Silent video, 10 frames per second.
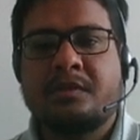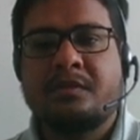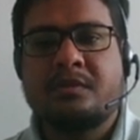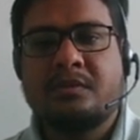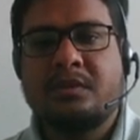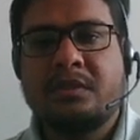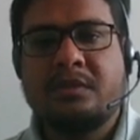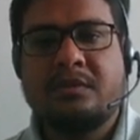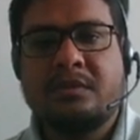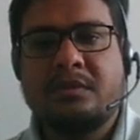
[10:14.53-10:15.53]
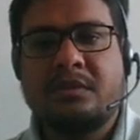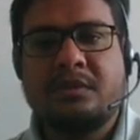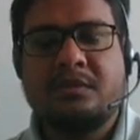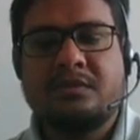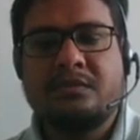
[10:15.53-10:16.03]
So then
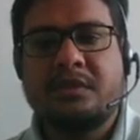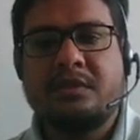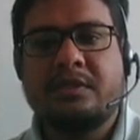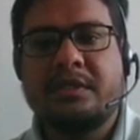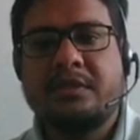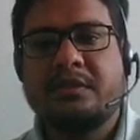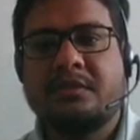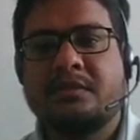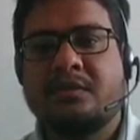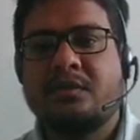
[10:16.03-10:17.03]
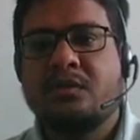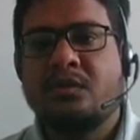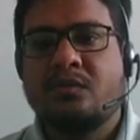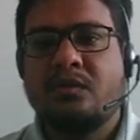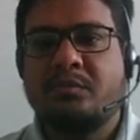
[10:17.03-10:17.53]
this we can write
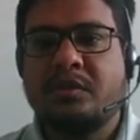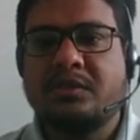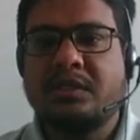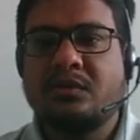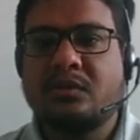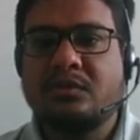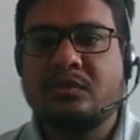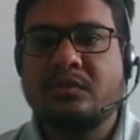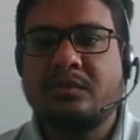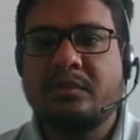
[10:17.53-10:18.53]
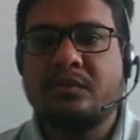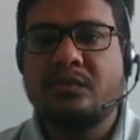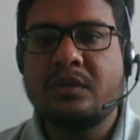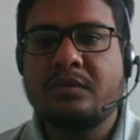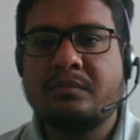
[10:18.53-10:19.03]
1 plus I whole square will be
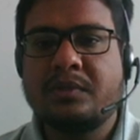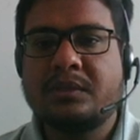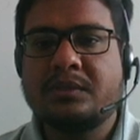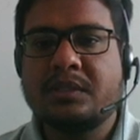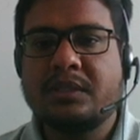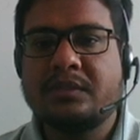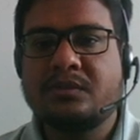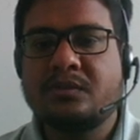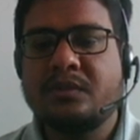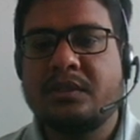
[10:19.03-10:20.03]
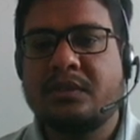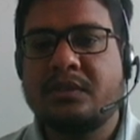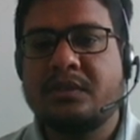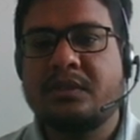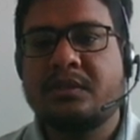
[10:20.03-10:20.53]
1 plus I square
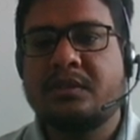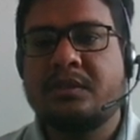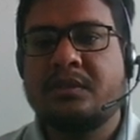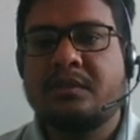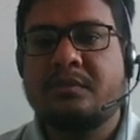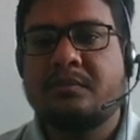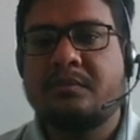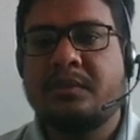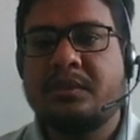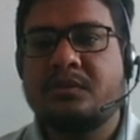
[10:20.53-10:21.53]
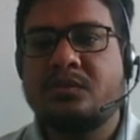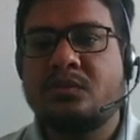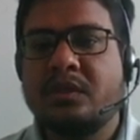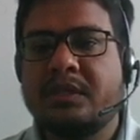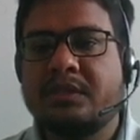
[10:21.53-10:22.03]
plus
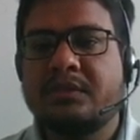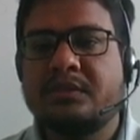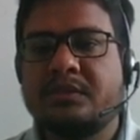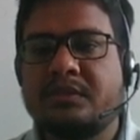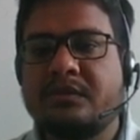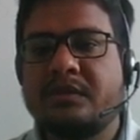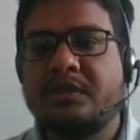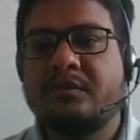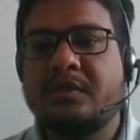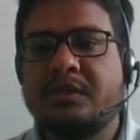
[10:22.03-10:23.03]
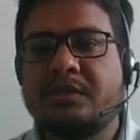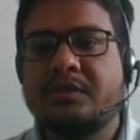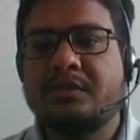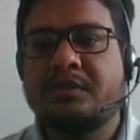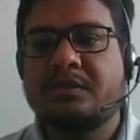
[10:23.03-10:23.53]
2i divided by
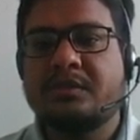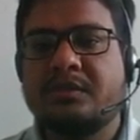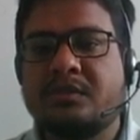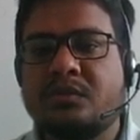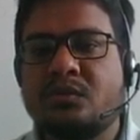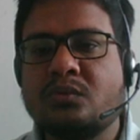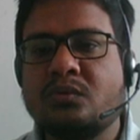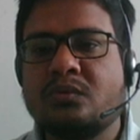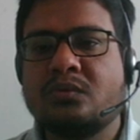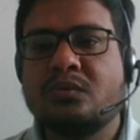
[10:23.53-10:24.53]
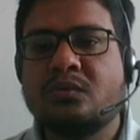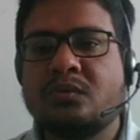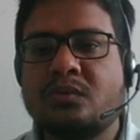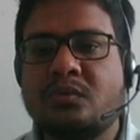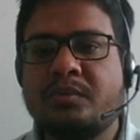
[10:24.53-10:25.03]
2
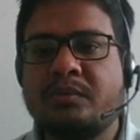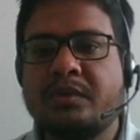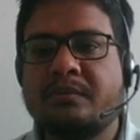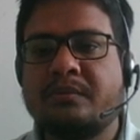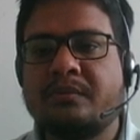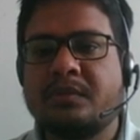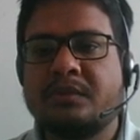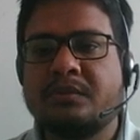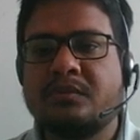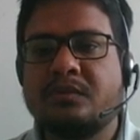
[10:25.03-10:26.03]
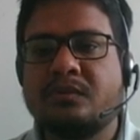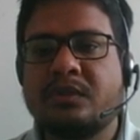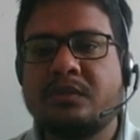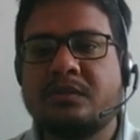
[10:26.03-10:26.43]
whole power m, that is equal to 1.